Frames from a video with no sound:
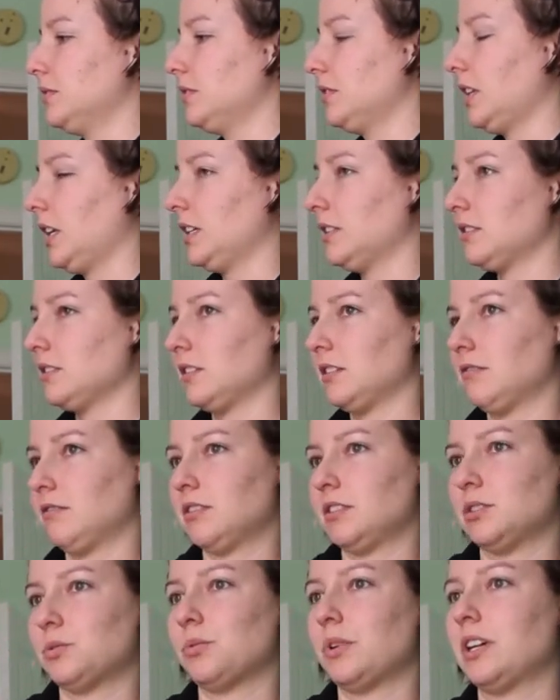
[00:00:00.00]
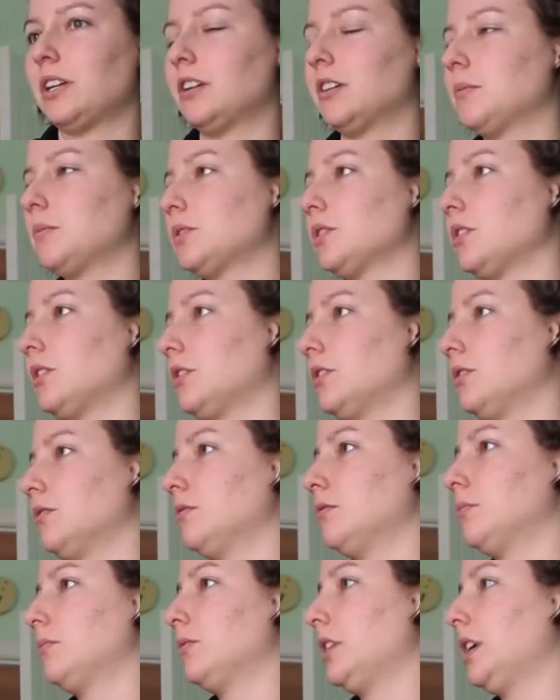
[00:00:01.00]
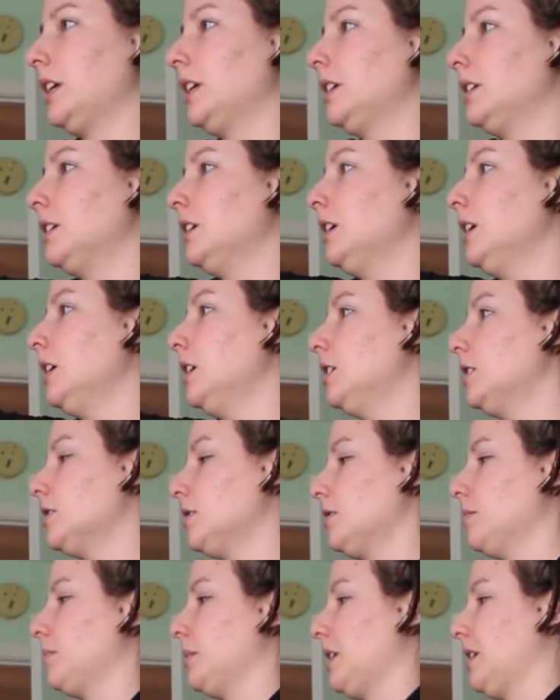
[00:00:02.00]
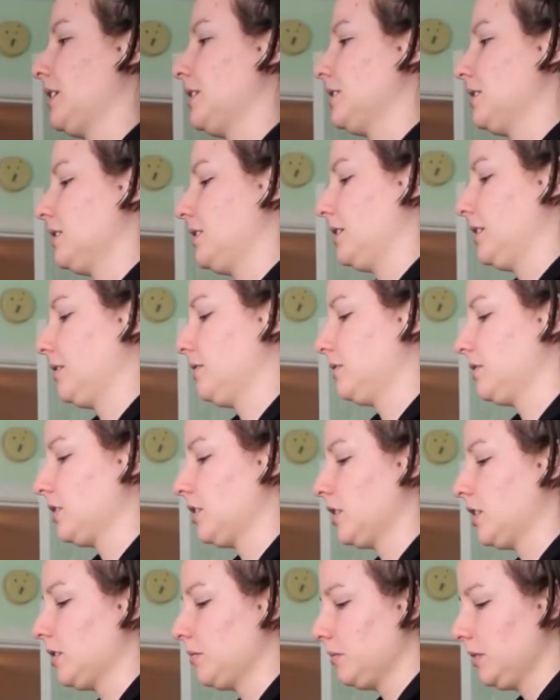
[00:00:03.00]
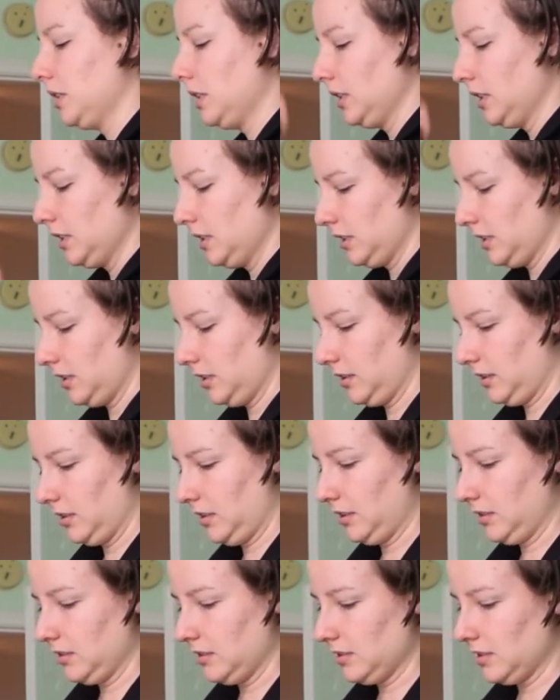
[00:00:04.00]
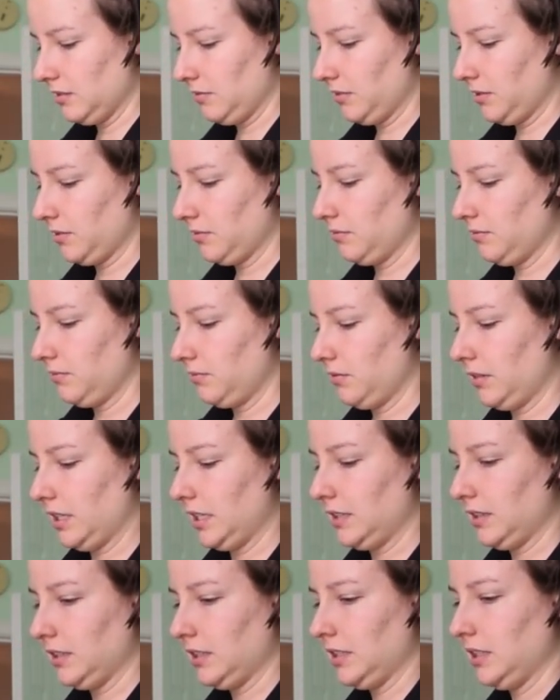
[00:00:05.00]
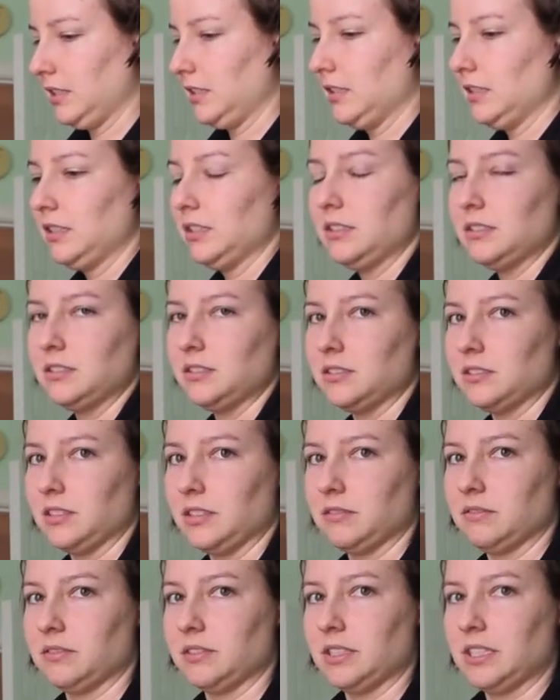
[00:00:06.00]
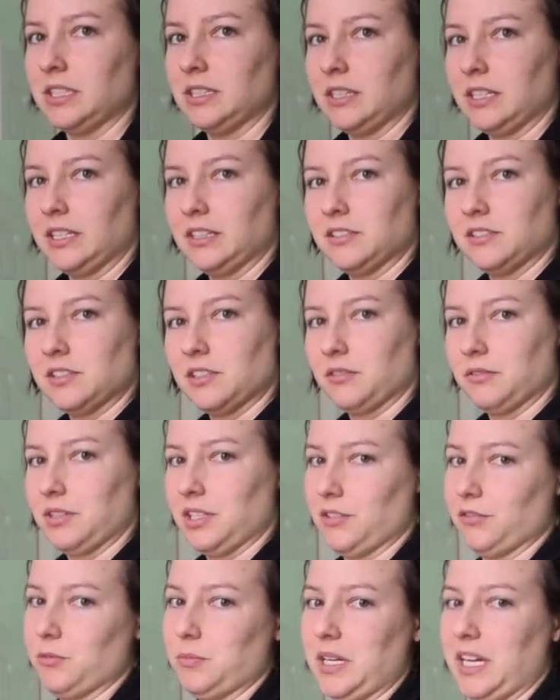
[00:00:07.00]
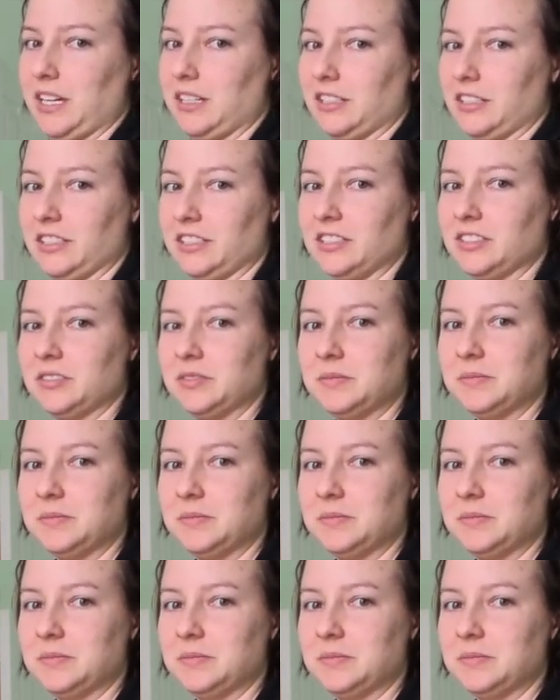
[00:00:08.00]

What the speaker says: I started with this right arm, so I'll go from right to back to left arm, and then same with the right leg, left leg, so that we have a pattern.